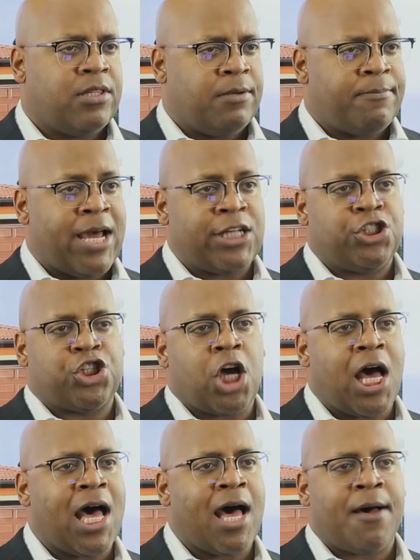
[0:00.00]
my
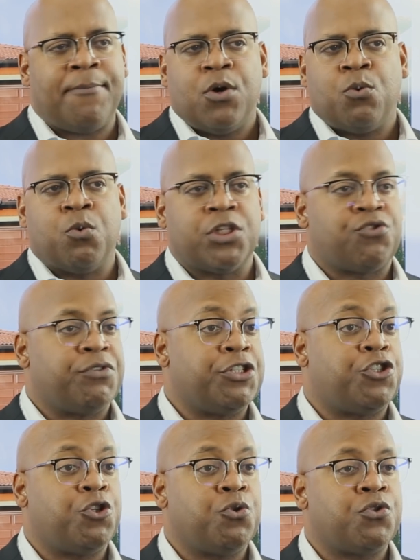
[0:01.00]
job was
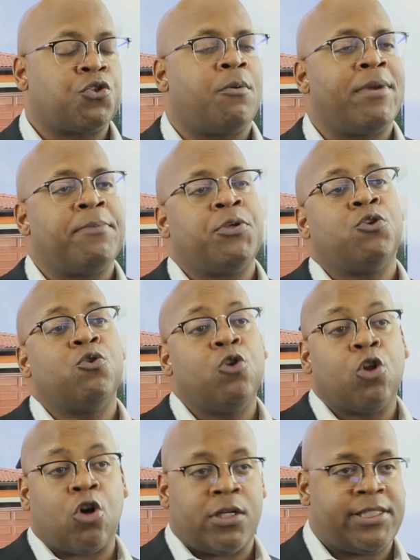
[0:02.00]
reduced, or maybe you
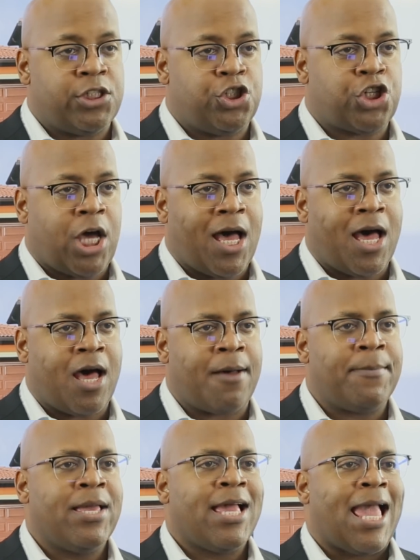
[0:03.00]
lost the
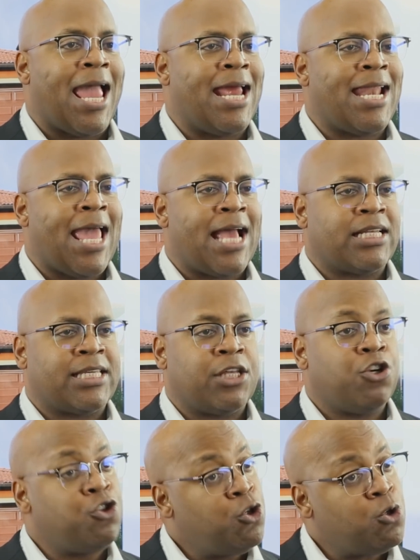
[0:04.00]
job and had to get
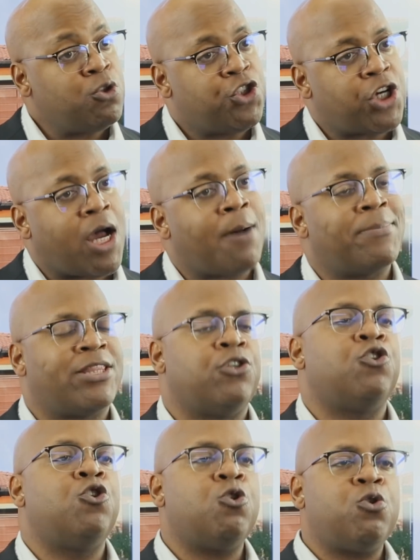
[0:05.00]
a new job, but the
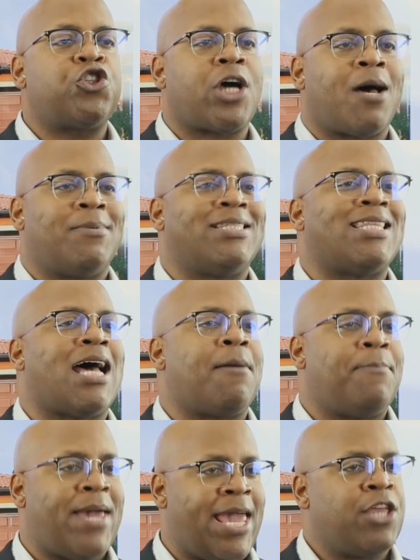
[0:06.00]
new job is
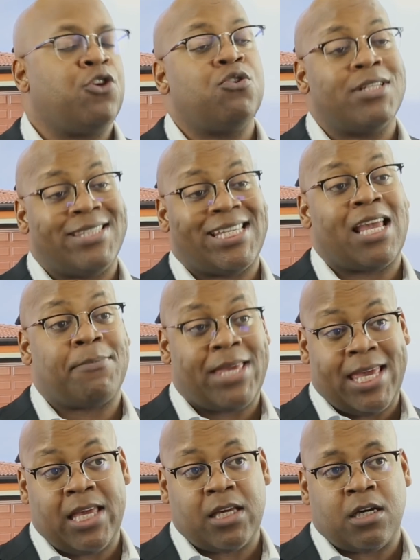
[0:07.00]
not paying you the same
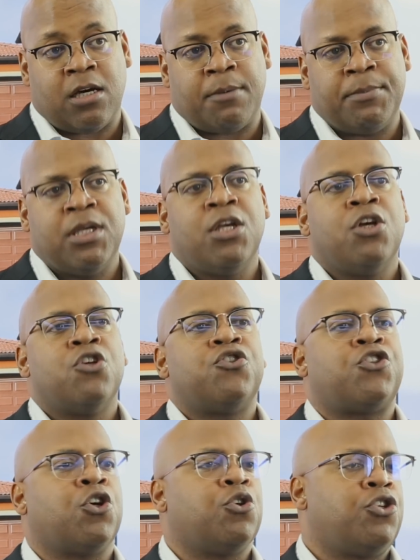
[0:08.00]
income.
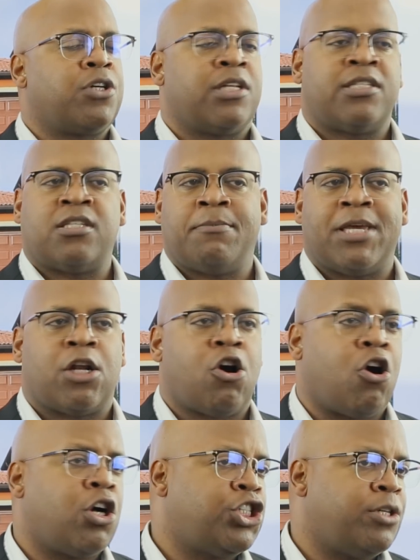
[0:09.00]
So you're gonna submit a
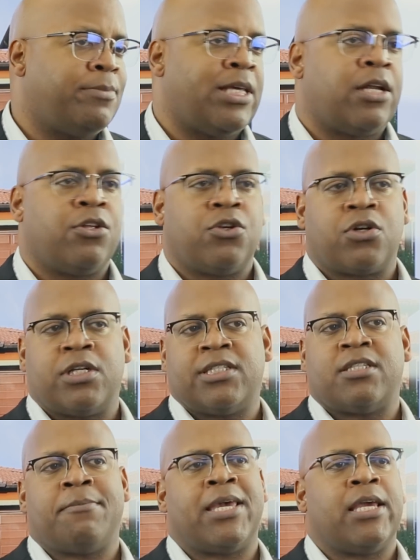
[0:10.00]
hardship letter, you're gonna
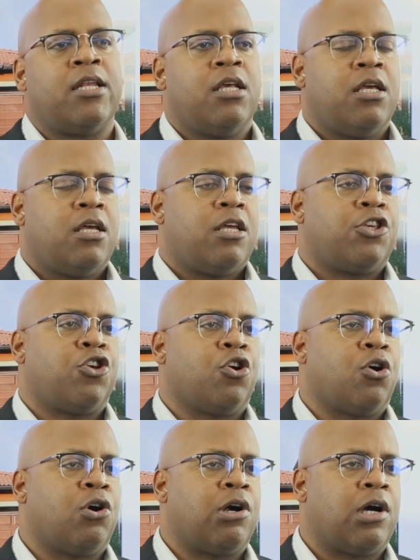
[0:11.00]
submit
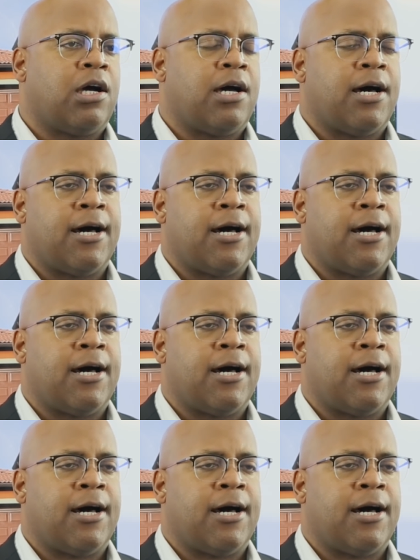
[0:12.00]
your